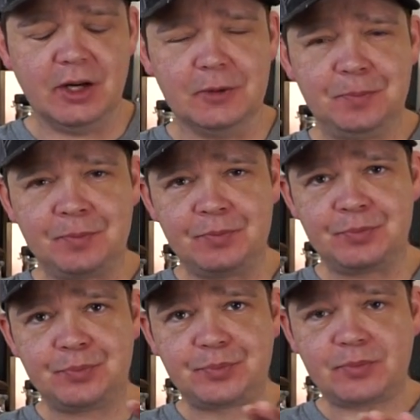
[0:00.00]
So
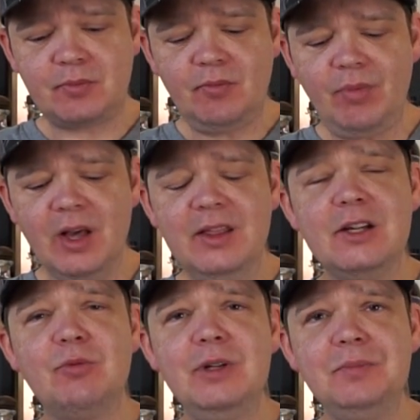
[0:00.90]

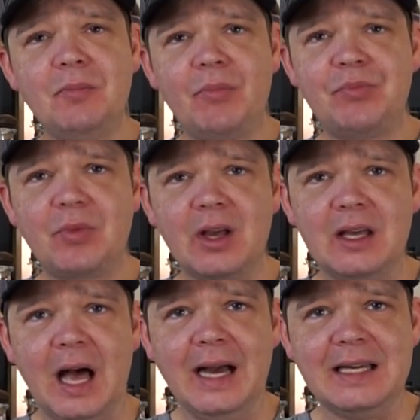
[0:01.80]
this one,
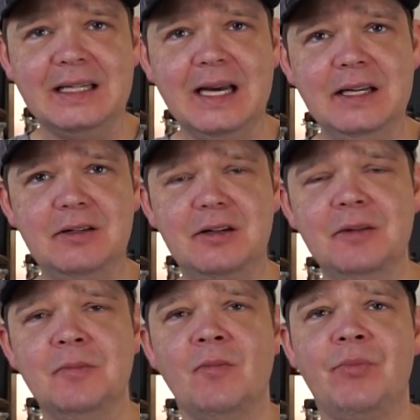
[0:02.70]
I can
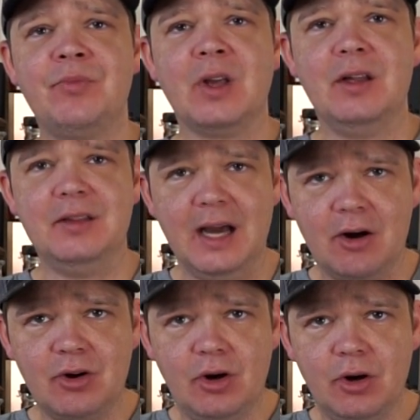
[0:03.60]
taste
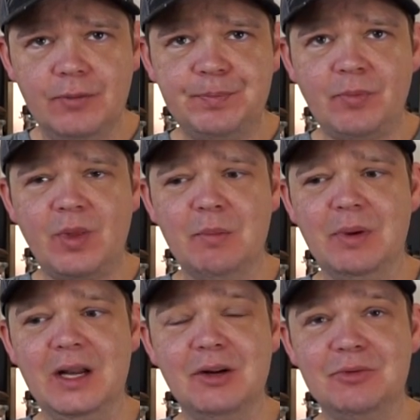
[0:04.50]
the alcohol,
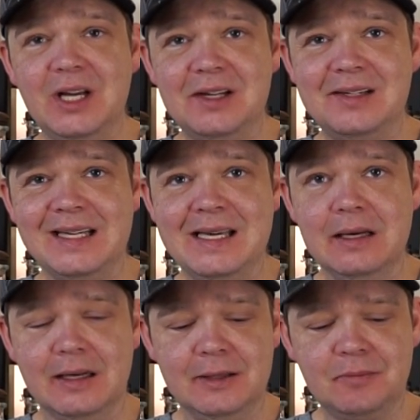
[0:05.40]
but I don't taste
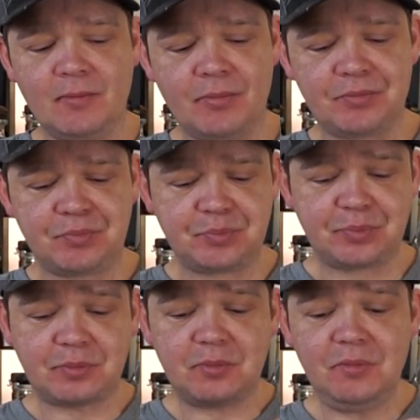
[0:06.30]
tequila.
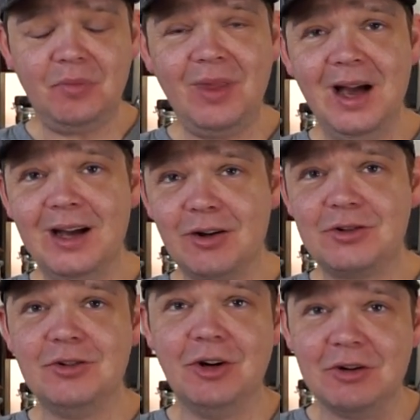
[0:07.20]

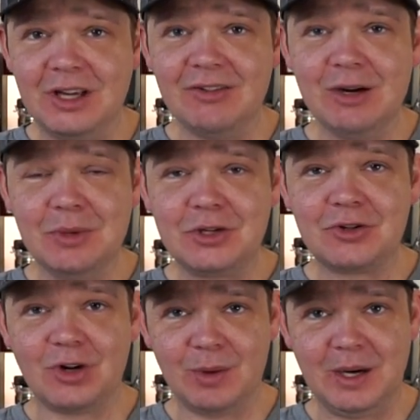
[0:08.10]
I also don't get very
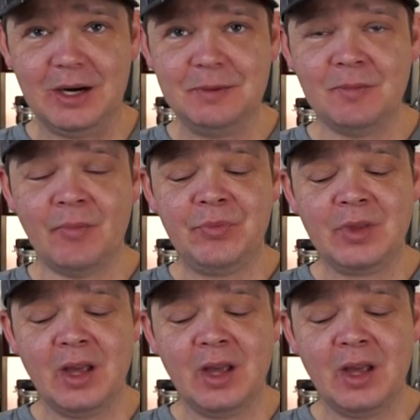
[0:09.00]
much strawberry.